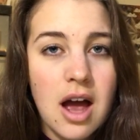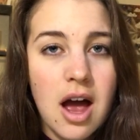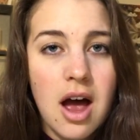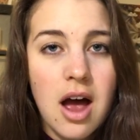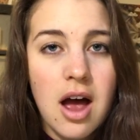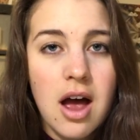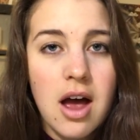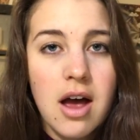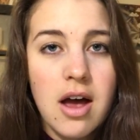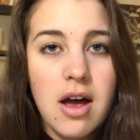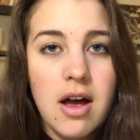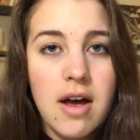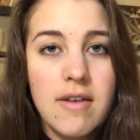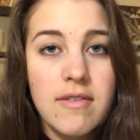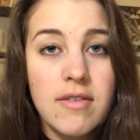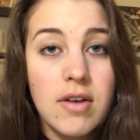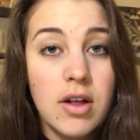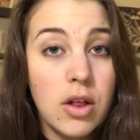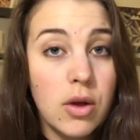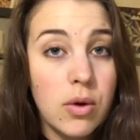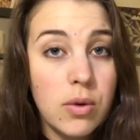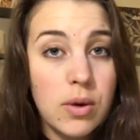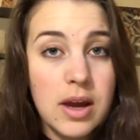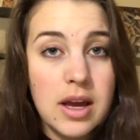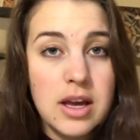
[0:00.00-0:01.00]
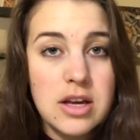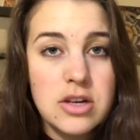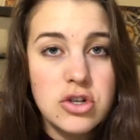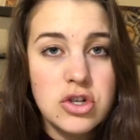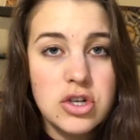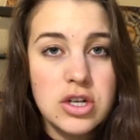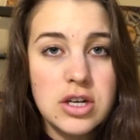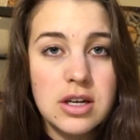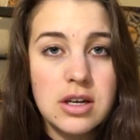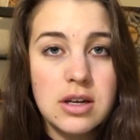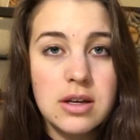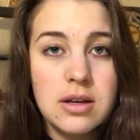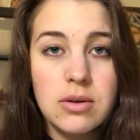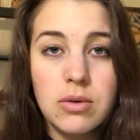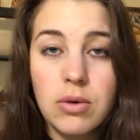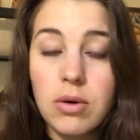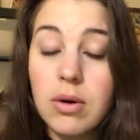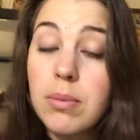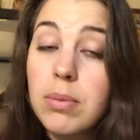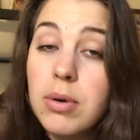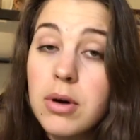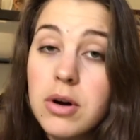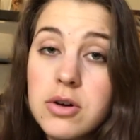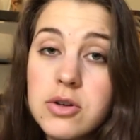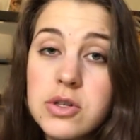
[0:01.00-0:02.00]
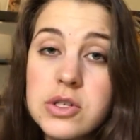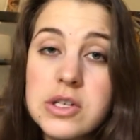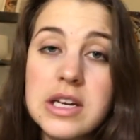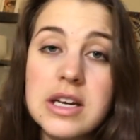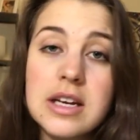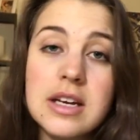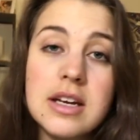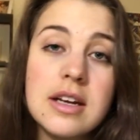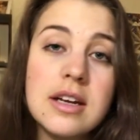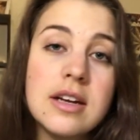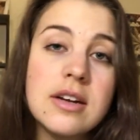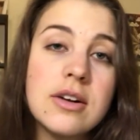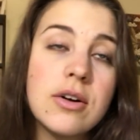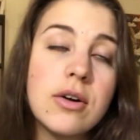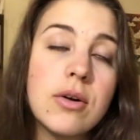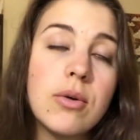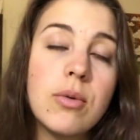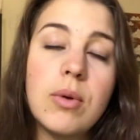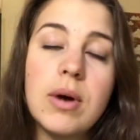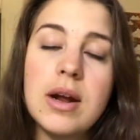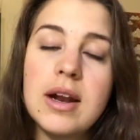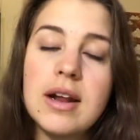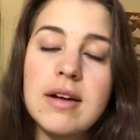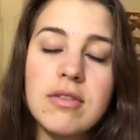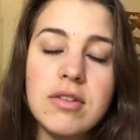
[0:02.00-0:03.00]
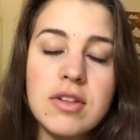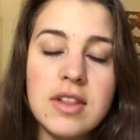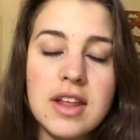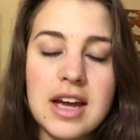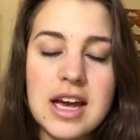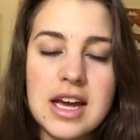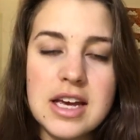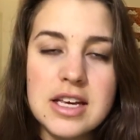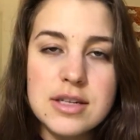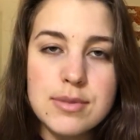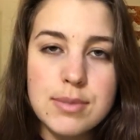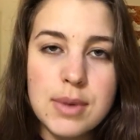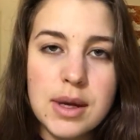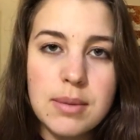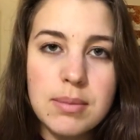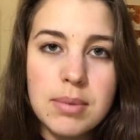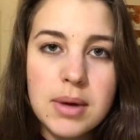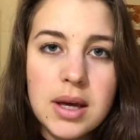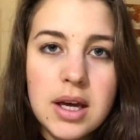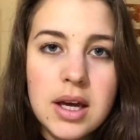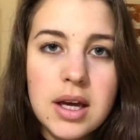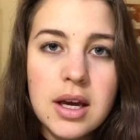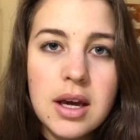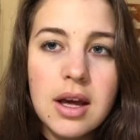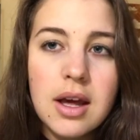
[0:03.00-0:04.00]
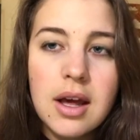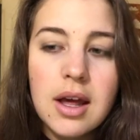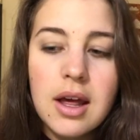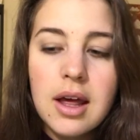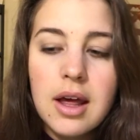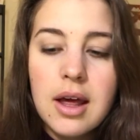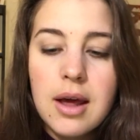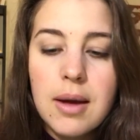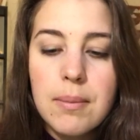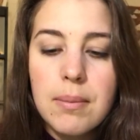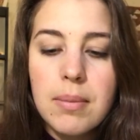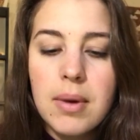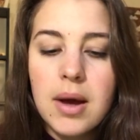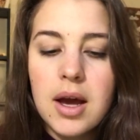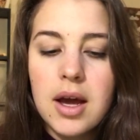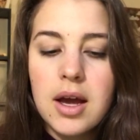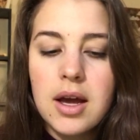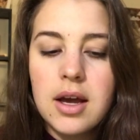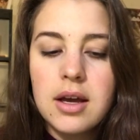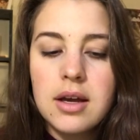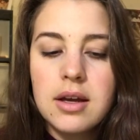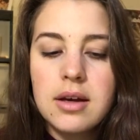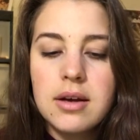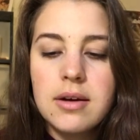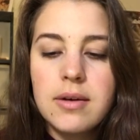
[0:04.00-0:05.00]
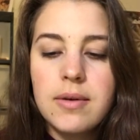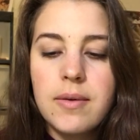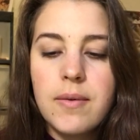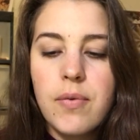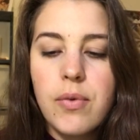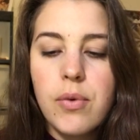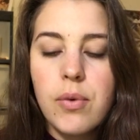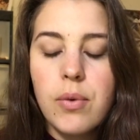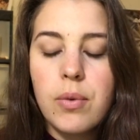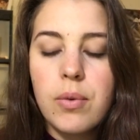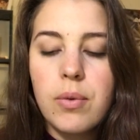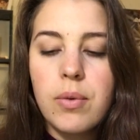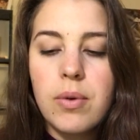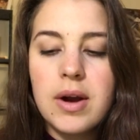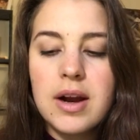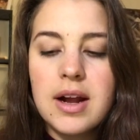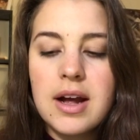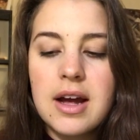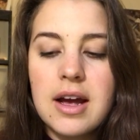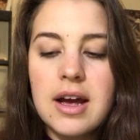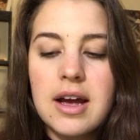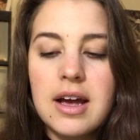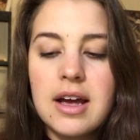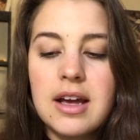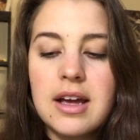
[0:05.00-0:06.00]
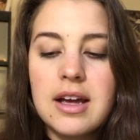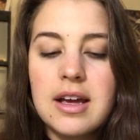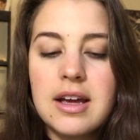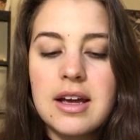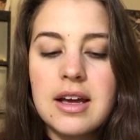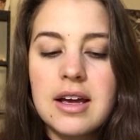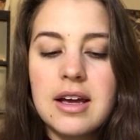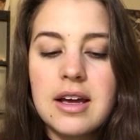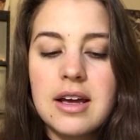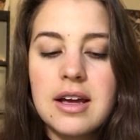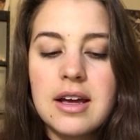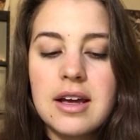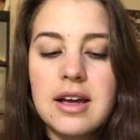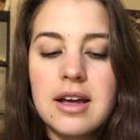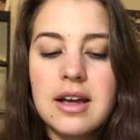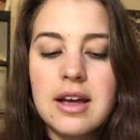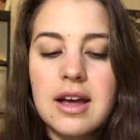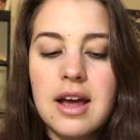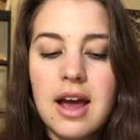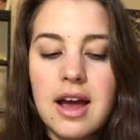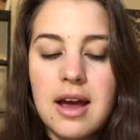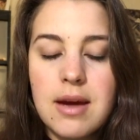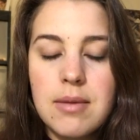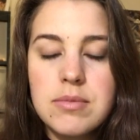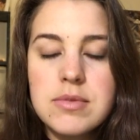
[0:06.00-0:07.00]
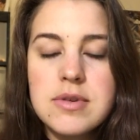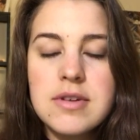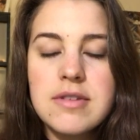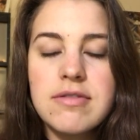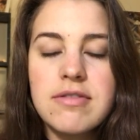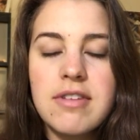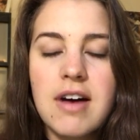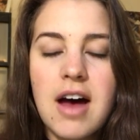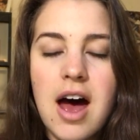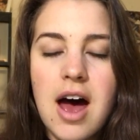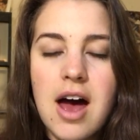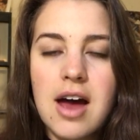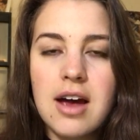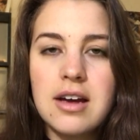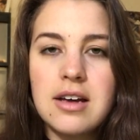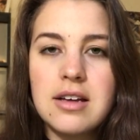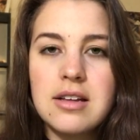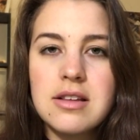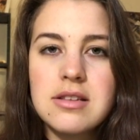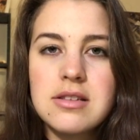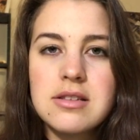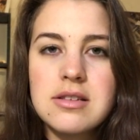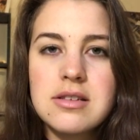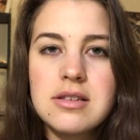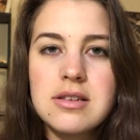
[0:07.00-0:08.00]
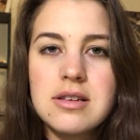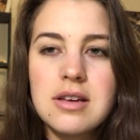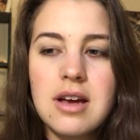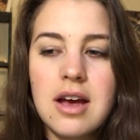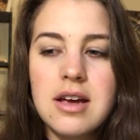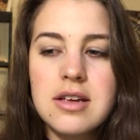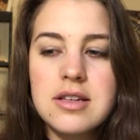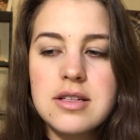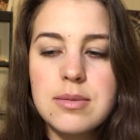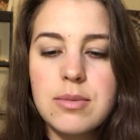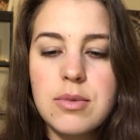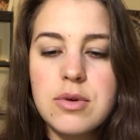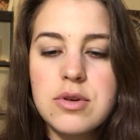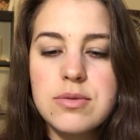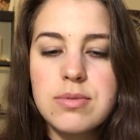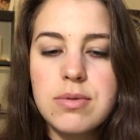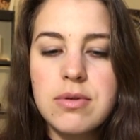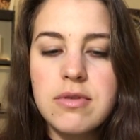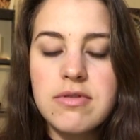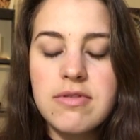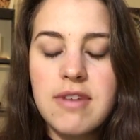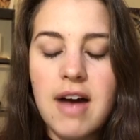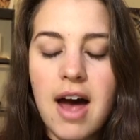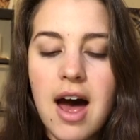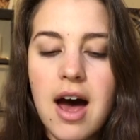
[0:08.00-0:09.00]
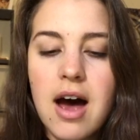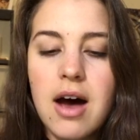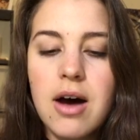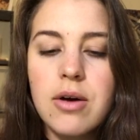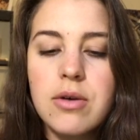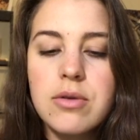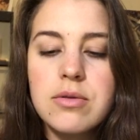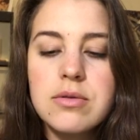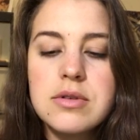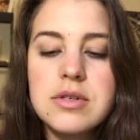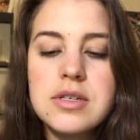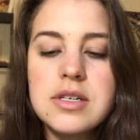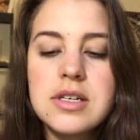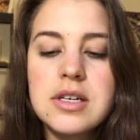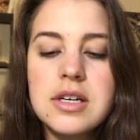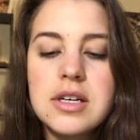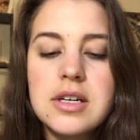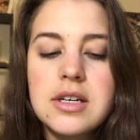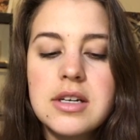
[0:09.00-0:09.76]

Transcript: of a location or a person or whatever the case may be. But what I came to find as the most profound